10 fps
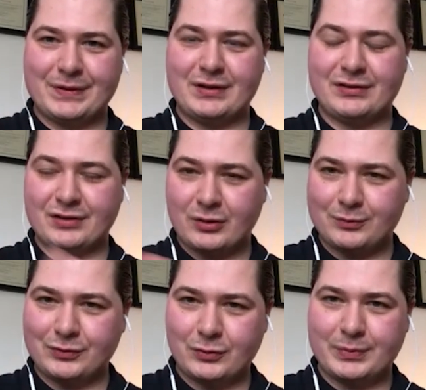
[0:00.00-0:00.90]
is
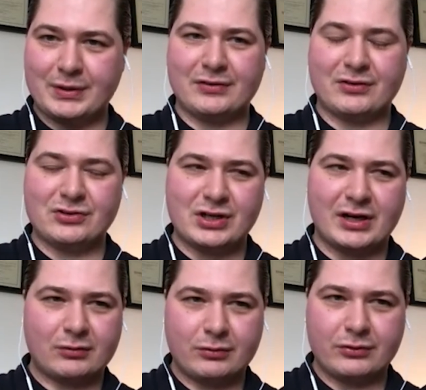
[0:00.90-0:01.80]
helpful, because
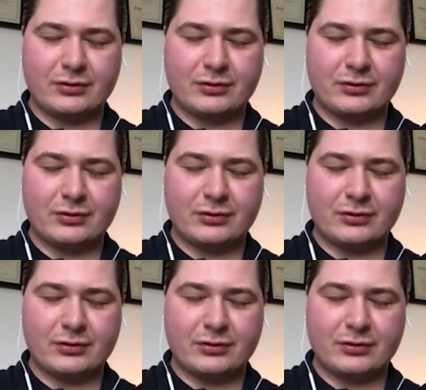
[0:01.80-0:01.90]
chakras